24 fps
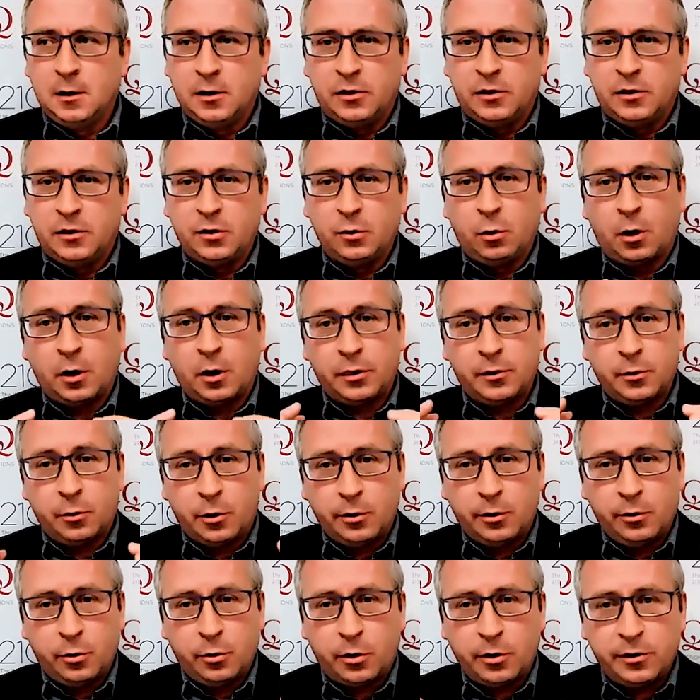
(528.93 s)
Through our
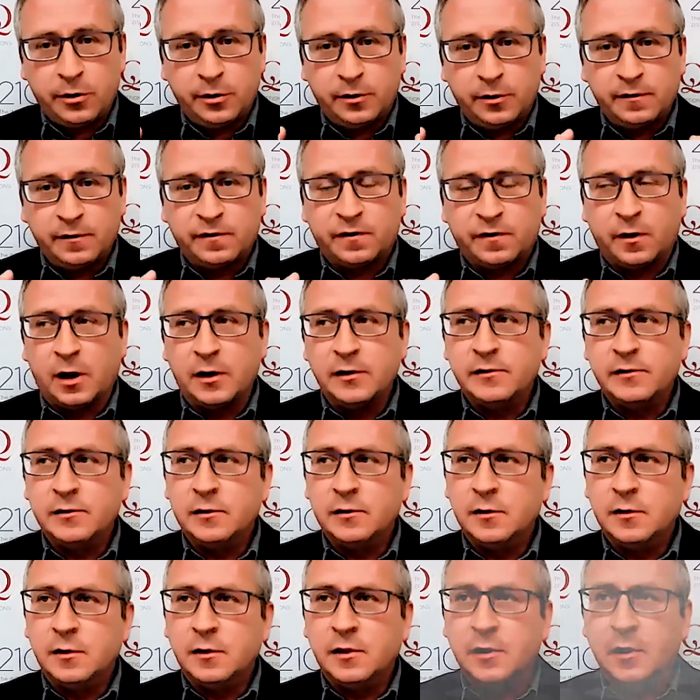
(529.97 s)
nor- northern front,
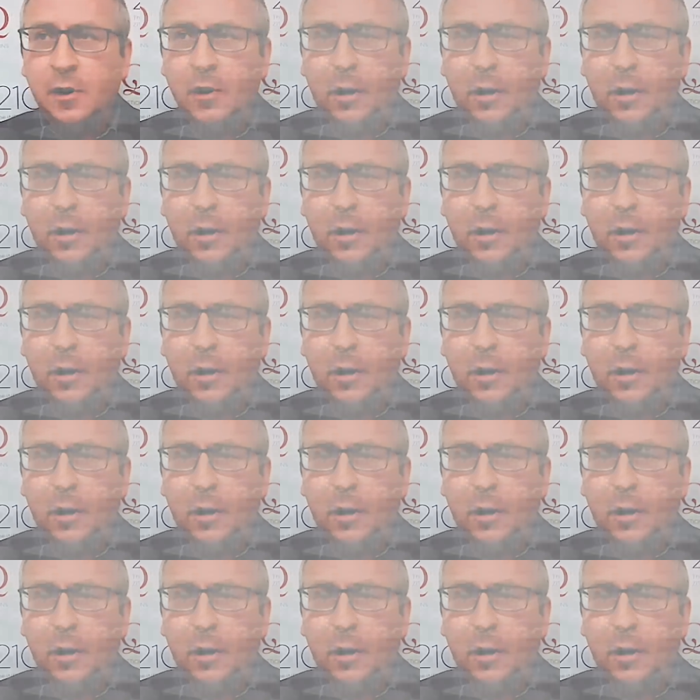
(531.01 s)
the